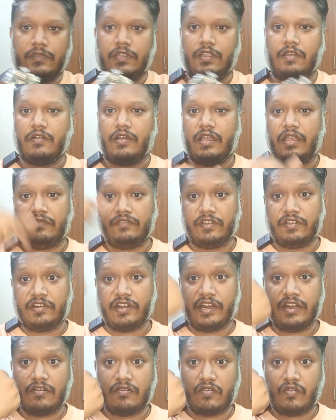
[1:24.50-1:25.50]
Now I have the
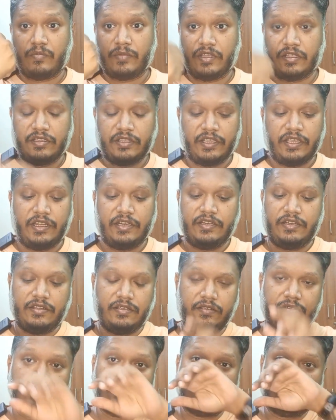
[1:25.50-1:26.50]
dry down on my other hand.
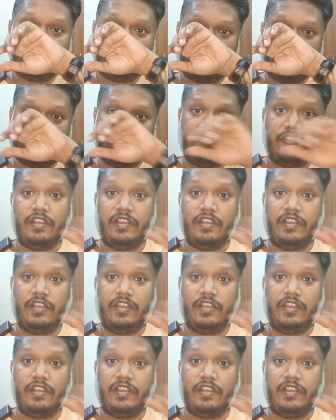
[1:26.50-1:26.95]
This